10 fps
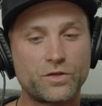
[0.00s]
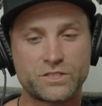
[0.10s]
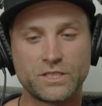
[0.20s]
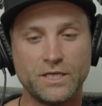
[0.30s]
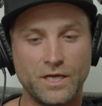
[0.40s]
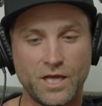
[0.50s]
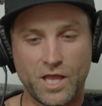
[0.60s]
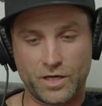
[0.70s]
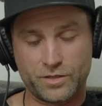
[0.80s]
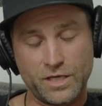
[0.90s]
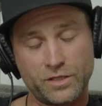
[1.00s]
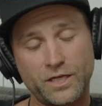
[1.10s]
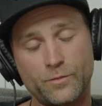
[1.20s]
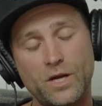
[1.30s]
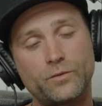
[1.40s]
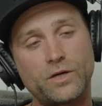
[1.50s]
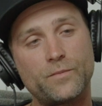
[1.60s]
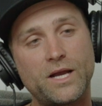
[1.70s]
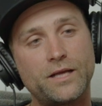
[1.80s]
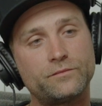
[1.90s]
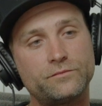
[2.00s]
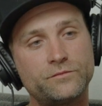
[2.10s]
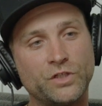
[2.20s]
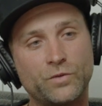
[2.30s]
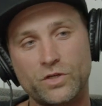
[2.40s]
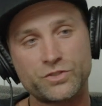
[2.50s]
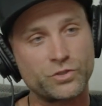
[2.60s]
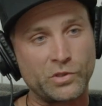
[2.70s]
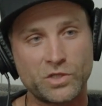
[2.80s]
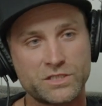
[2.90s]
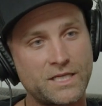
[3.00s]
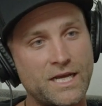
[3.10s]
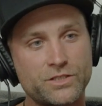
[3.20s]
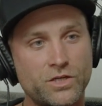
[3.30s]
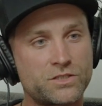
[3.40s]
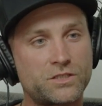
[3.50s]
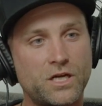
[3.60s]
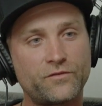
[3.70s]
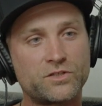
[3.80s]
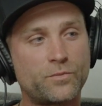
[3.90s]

or there's like in Claremont where I'm at, where all the Supercross guys are and stuff.